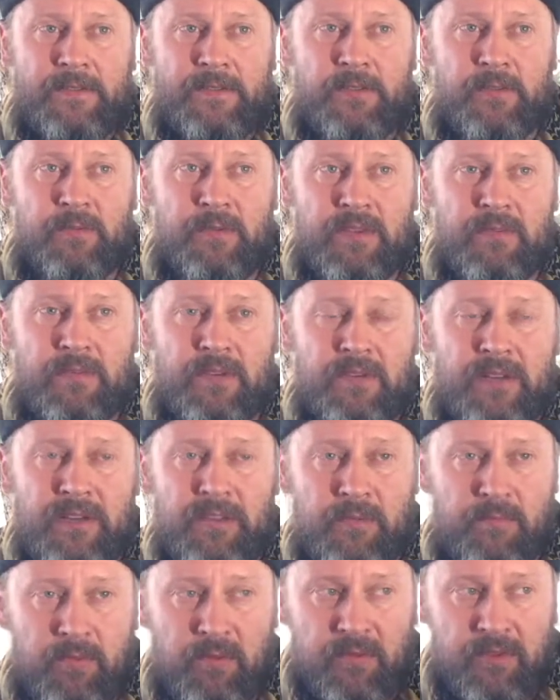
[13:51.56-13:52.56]
so we
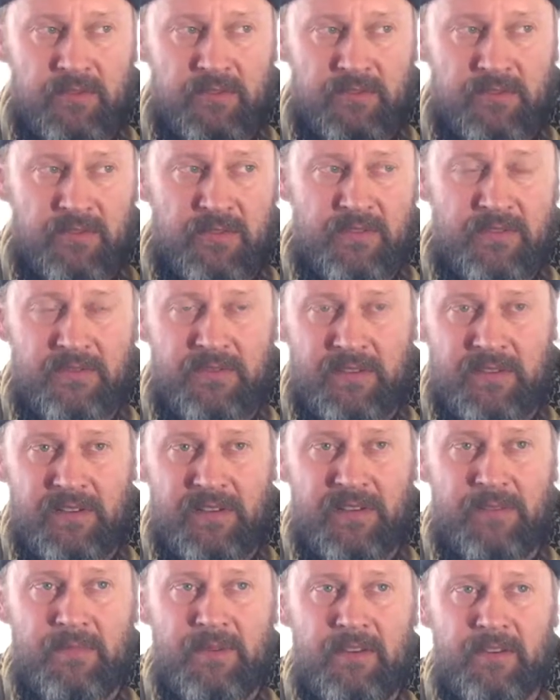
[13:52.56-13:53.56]
had to put a
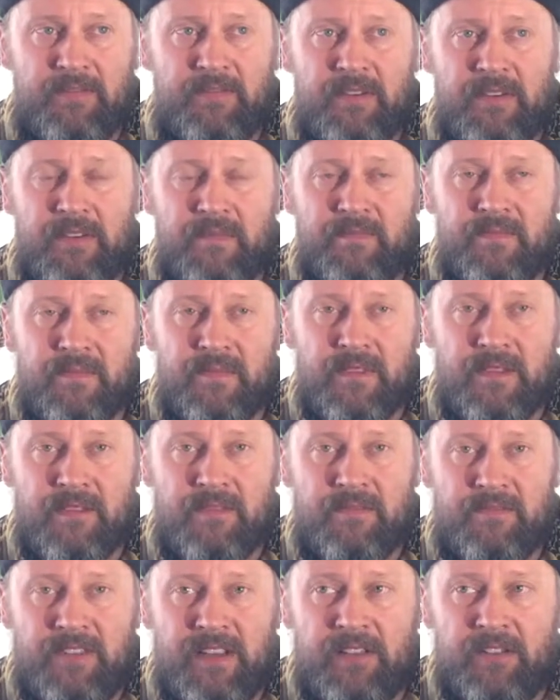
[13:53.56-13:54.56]
little bit of
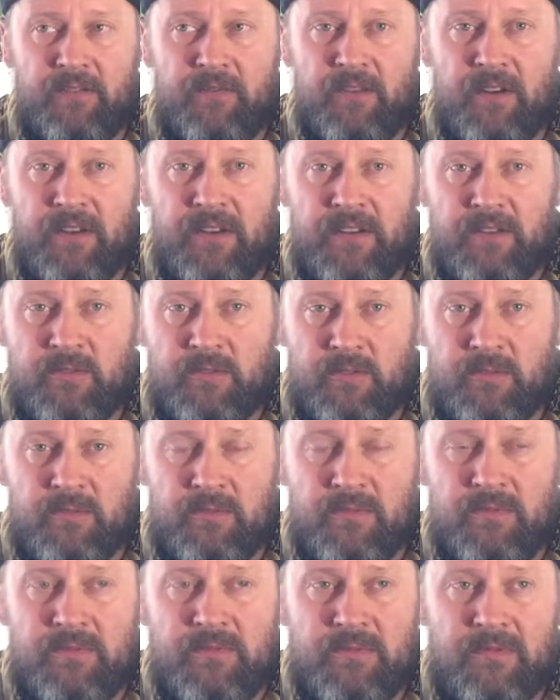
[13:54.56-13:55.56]
a filter on it to
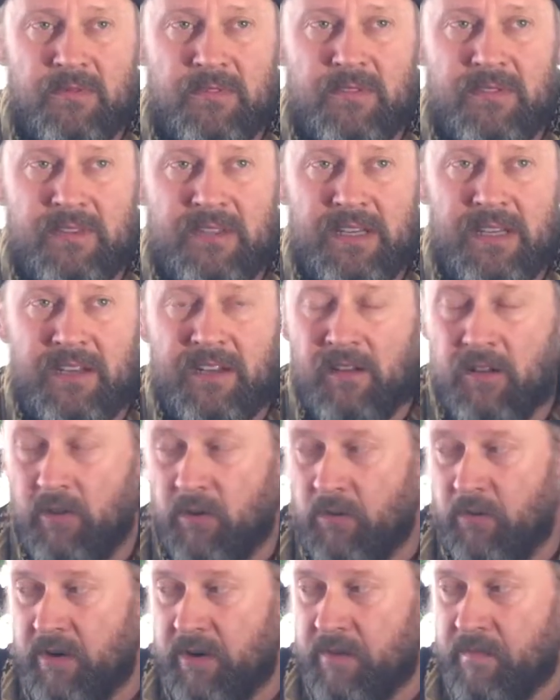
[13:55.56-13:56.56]
get it
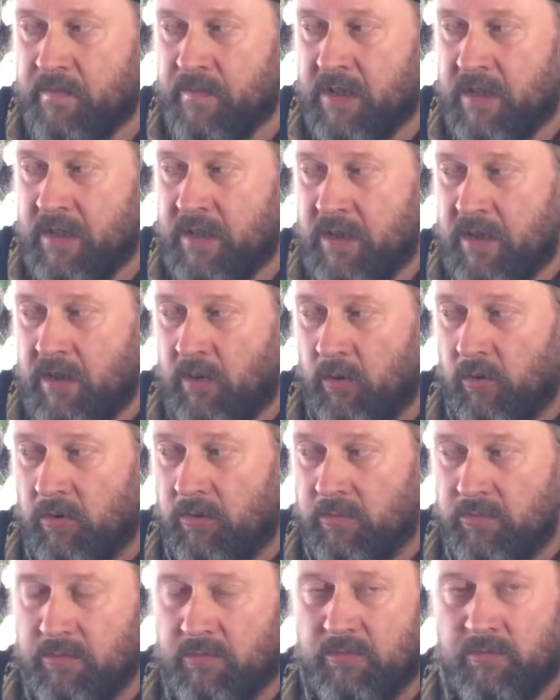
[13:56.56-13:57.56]
lower.
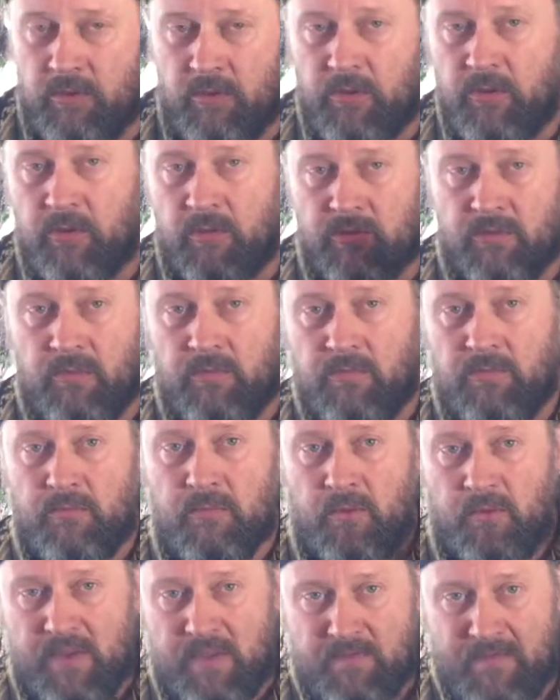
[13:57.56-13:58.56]
Or you can also
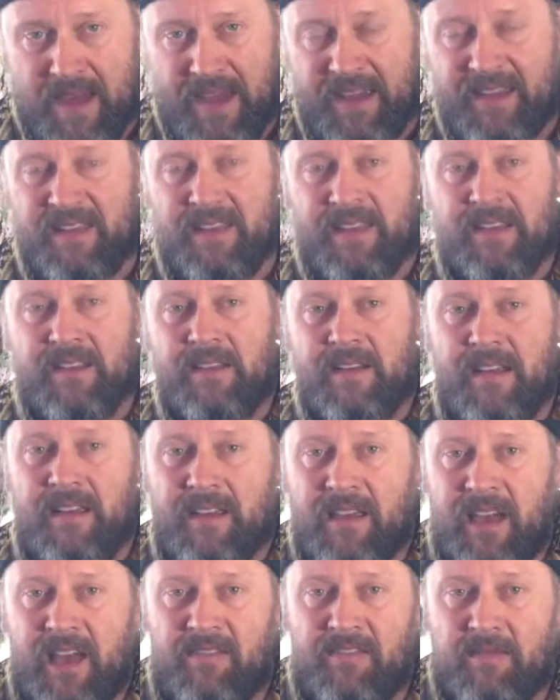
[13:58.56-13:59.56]
move it back
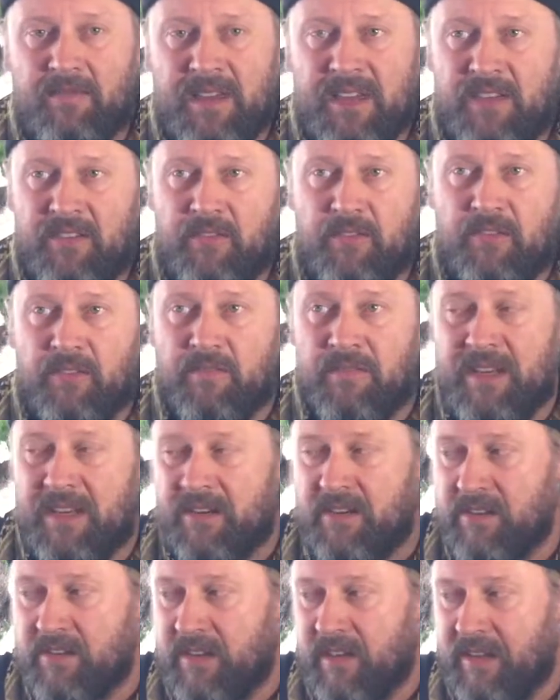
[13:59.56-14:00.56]
like half a meter or a
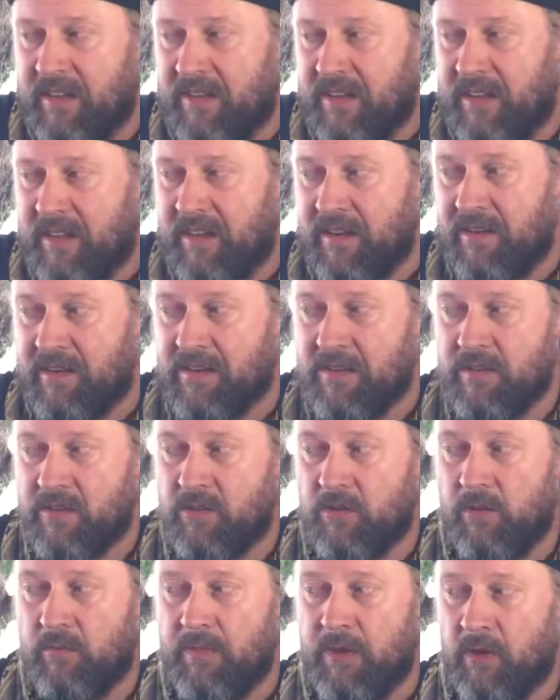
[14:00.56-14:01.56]
meter, and then
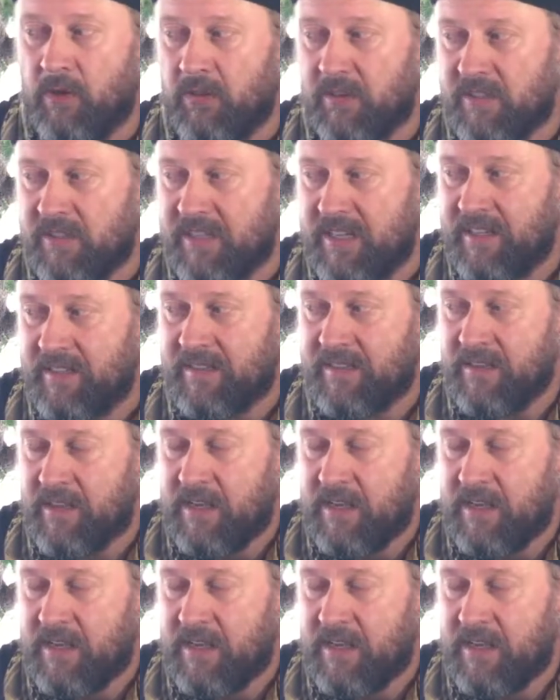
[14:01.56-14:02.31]
you'll be all set.